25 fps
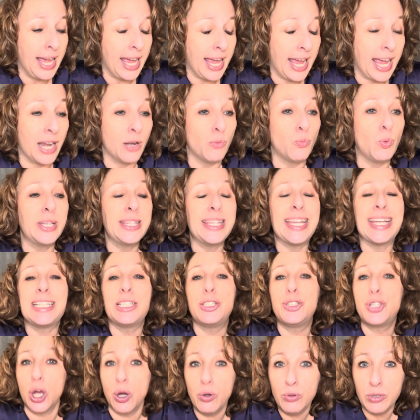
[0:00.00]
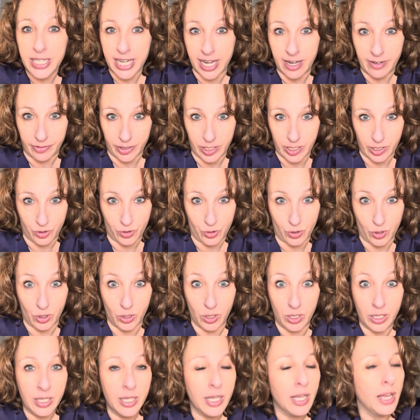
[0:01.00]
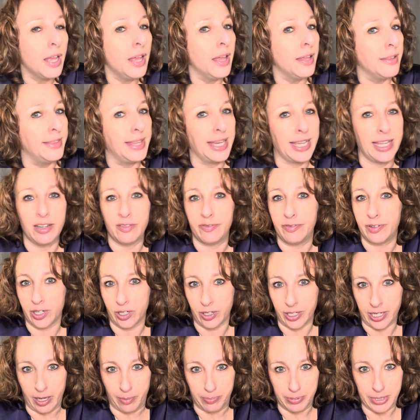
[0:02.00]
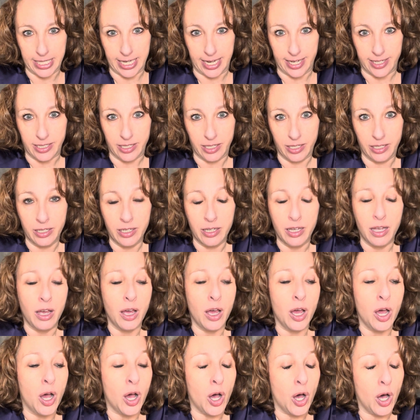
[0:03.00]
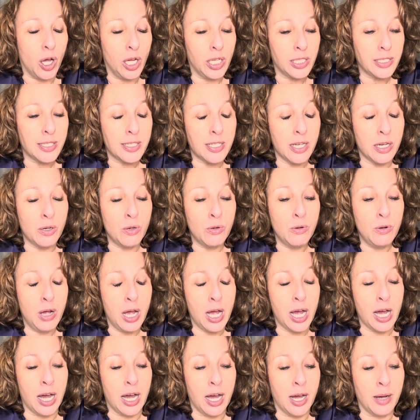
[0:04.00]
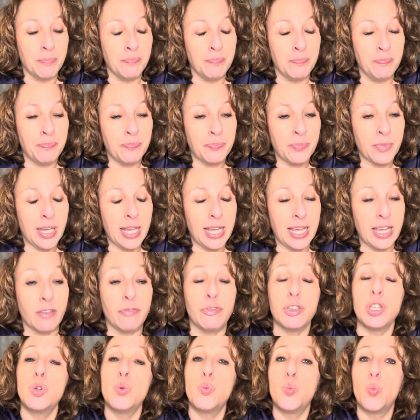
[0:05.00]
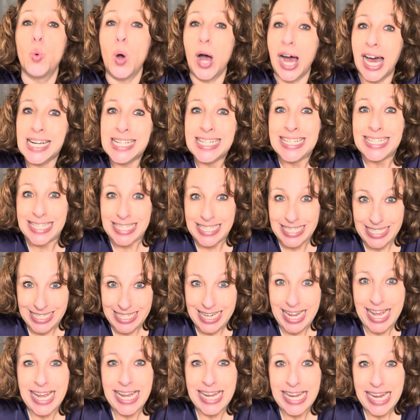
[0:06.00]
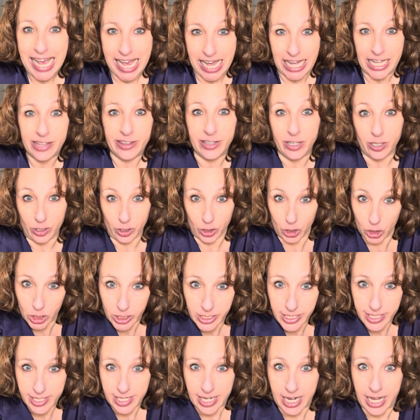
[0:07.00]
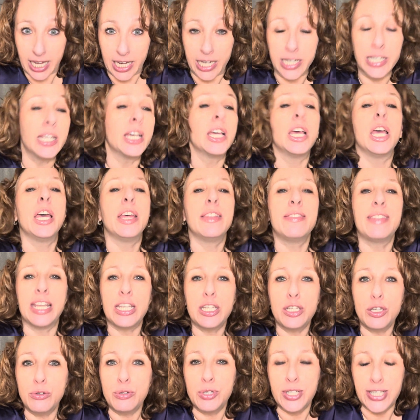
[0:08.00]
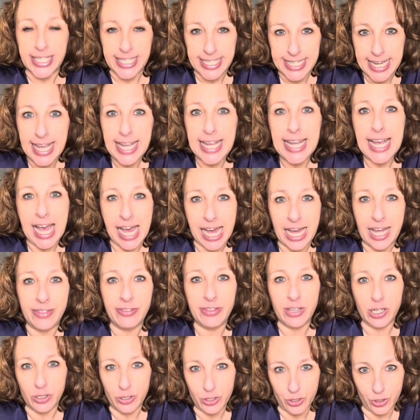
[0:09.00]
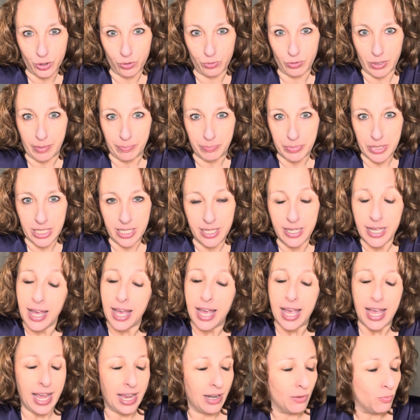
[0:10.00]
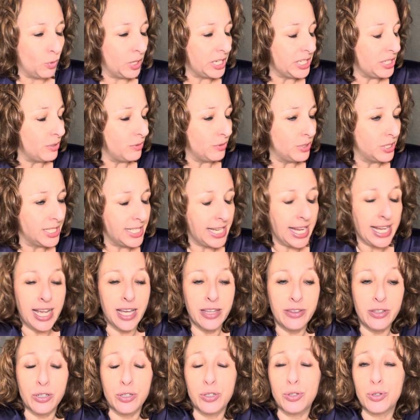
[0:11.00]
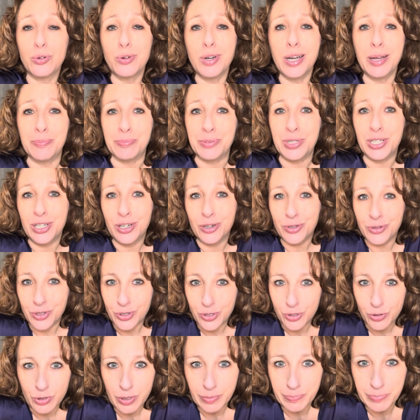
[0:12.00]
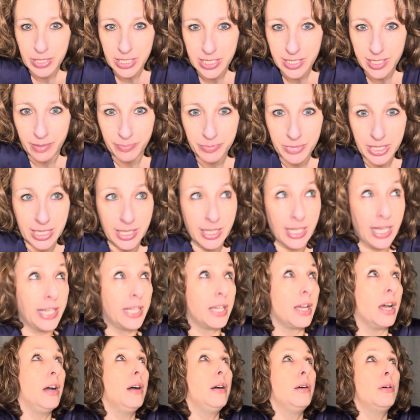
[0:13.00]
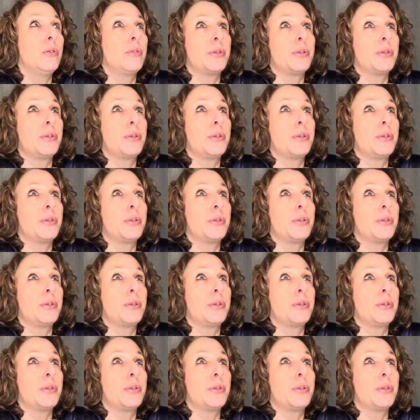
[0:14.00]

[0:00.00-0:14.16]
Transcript: And when they don't have control, they get very upset. Also, if you want to stay on their good side, then you stay on their script. And when you stay on their script, their script is something like, oh,